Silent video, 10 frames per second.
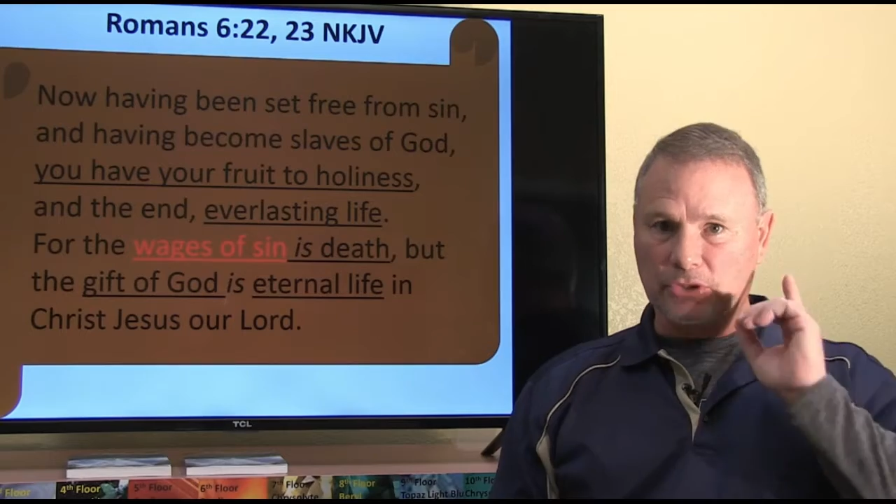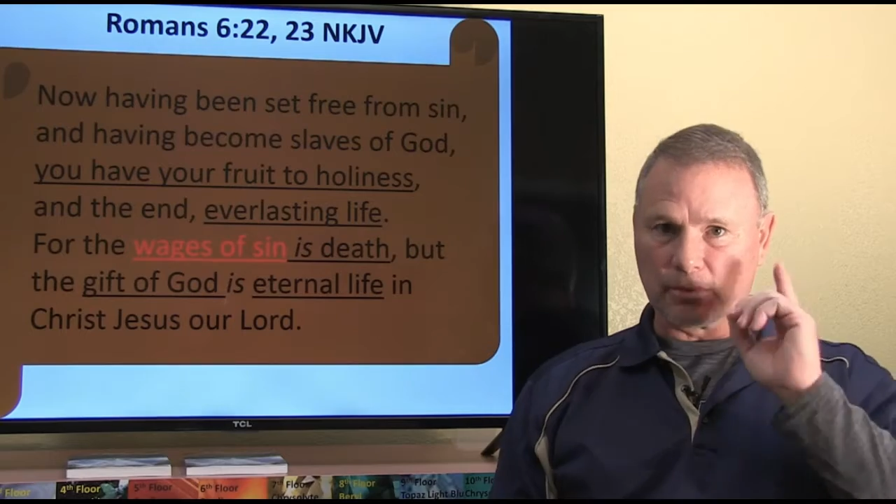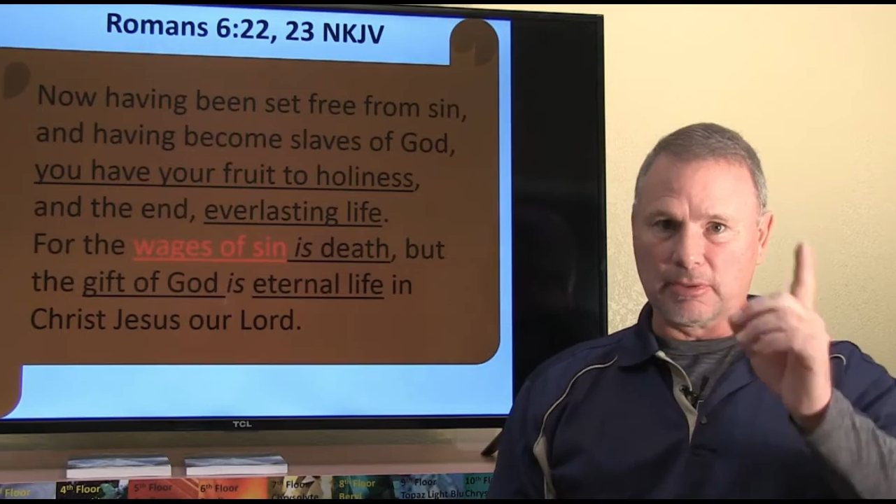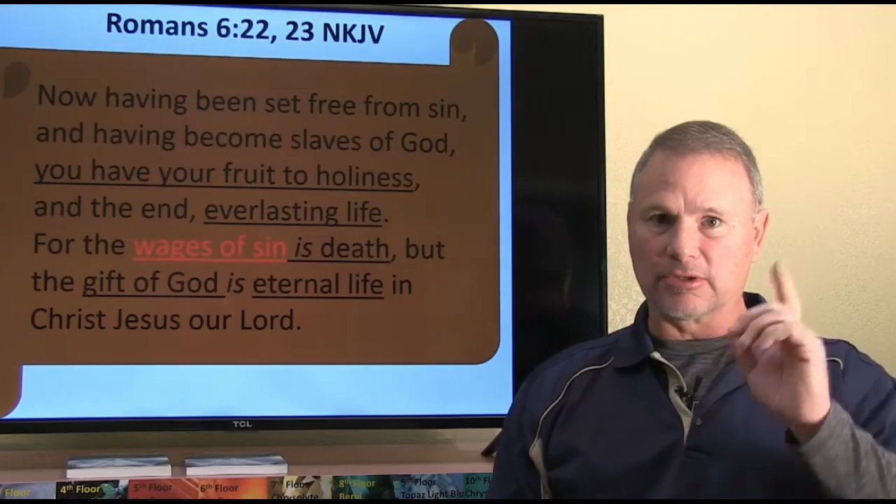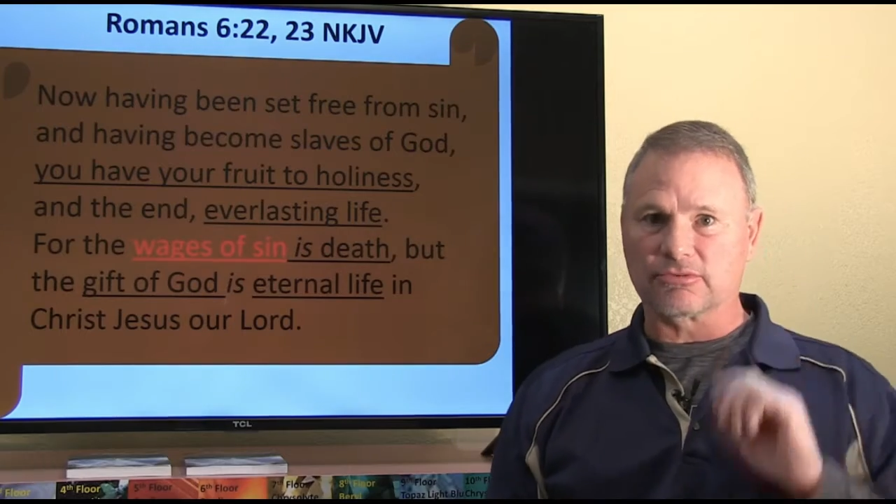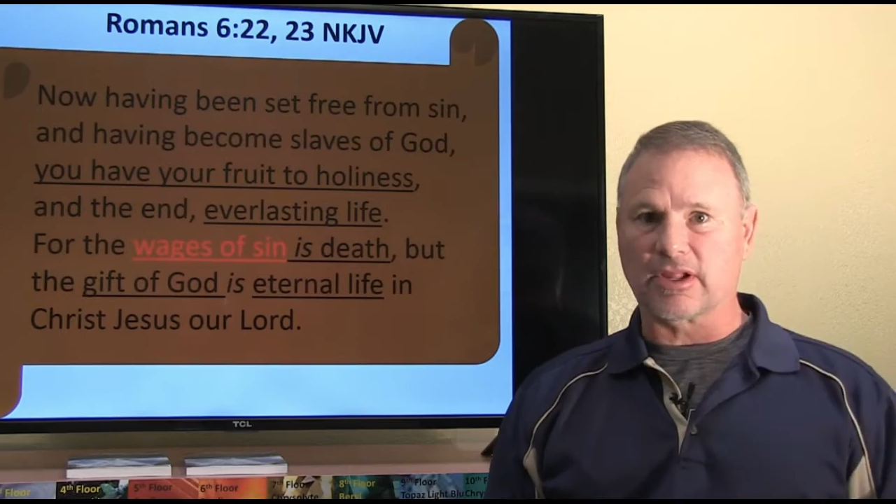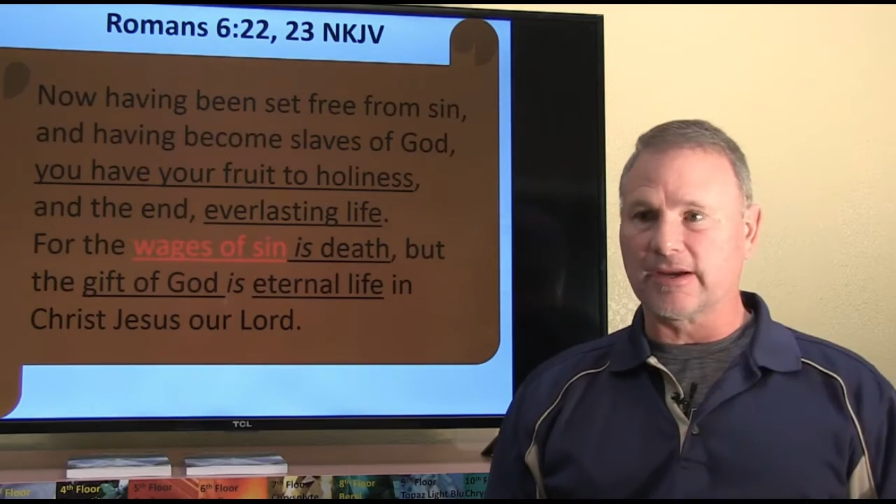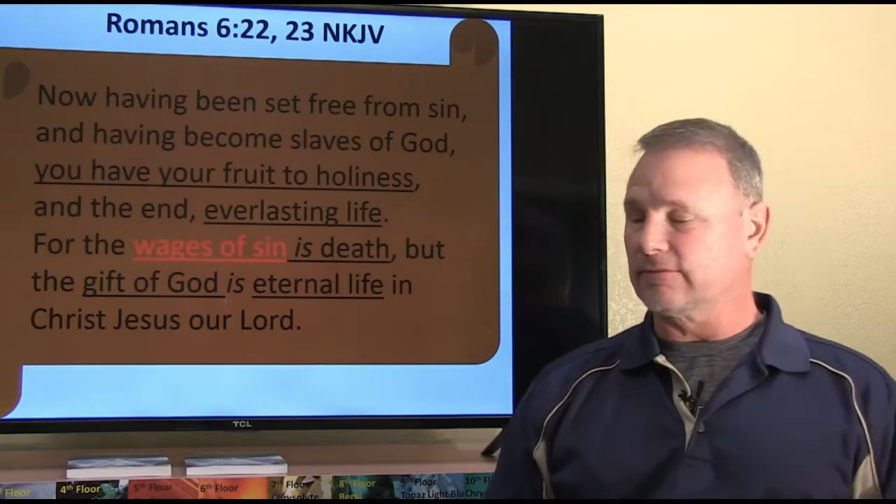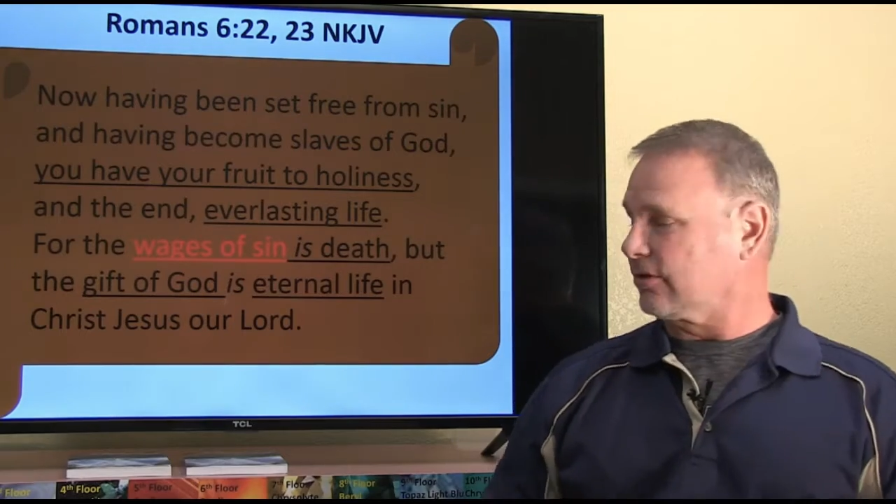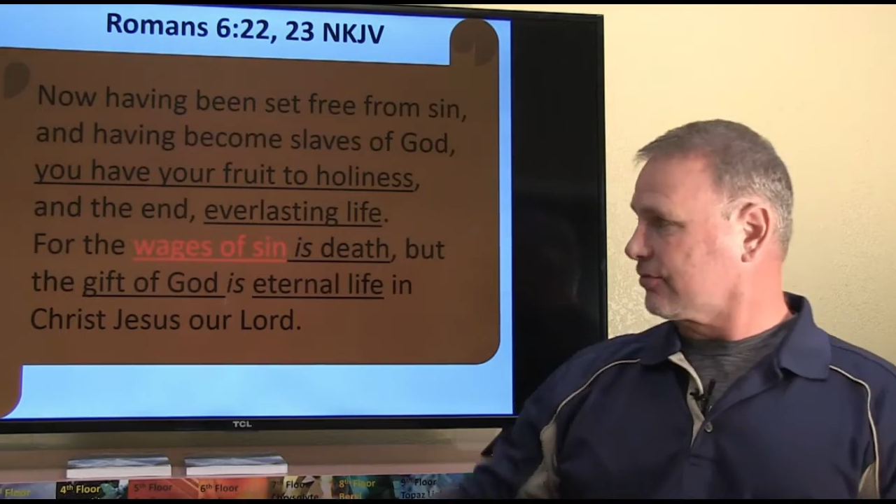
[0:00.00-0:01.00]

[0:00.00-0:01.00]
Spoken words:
You're going to be a slave to